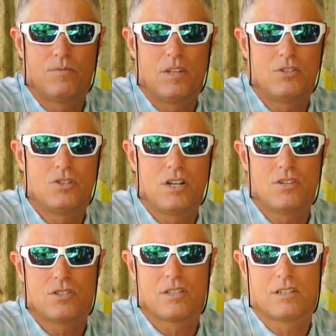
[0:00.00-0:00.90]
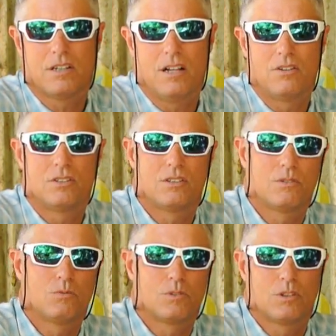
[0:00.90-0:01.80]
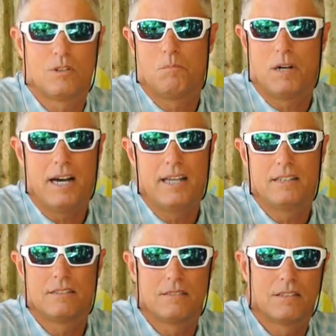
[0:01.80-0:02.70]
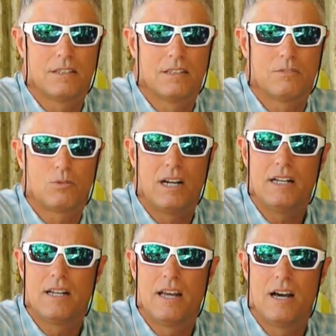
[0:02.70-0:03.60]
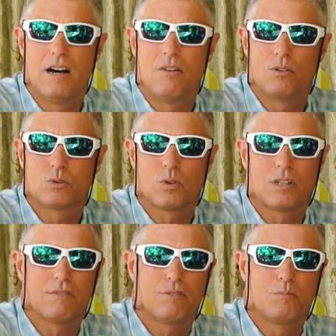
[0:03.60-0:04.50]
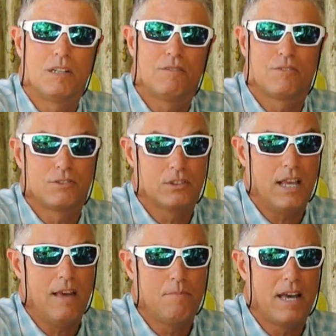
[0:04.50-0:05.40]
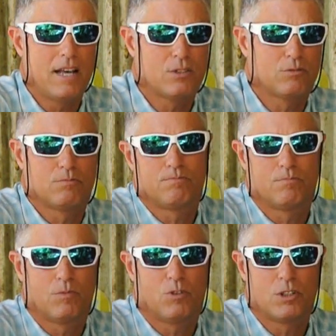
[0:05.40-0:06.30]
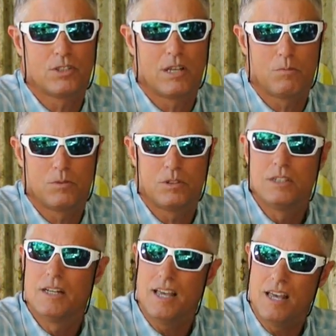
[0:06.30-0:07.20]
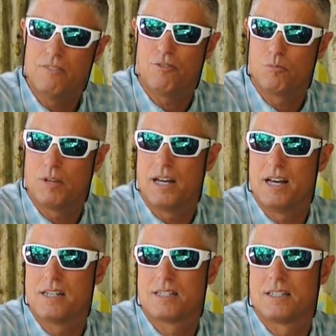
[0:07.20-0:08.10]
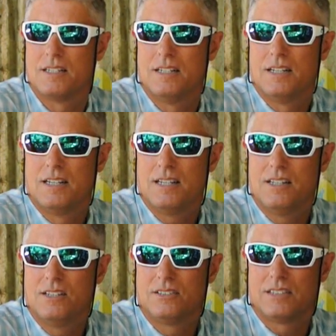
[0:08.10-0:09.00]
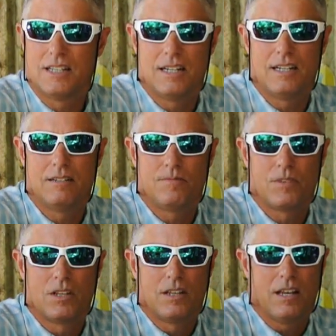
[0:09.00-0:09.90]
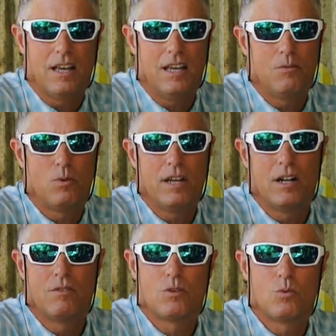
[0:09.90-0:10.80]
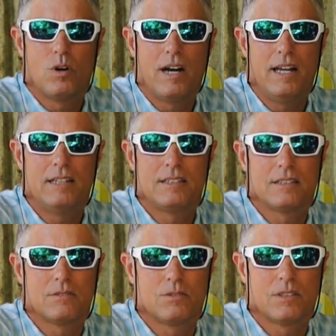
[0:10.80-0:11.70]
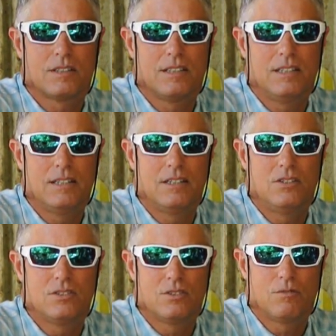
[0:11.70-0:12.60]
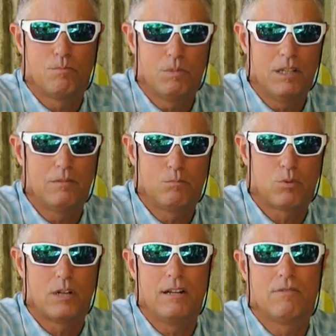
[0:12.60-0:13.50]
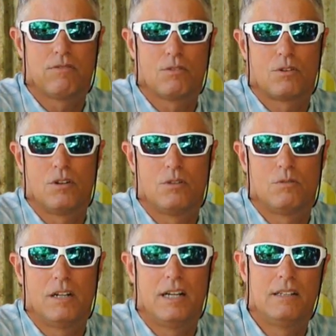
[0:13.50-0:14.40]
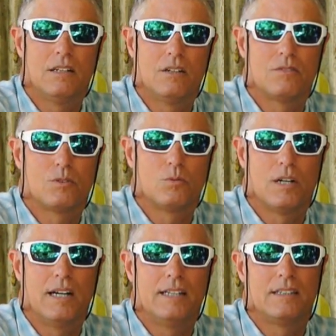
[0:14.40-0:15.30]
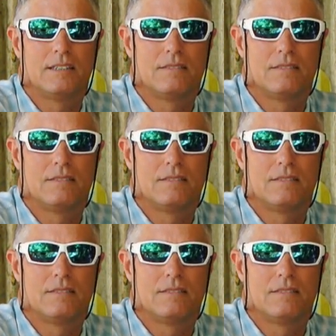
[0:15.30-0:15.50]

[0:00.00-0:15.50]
adjust the color to the bite. Right now, what's working for me for sand bass, for example, and for bass, is a red over white with the using the big bright fluoro red over white.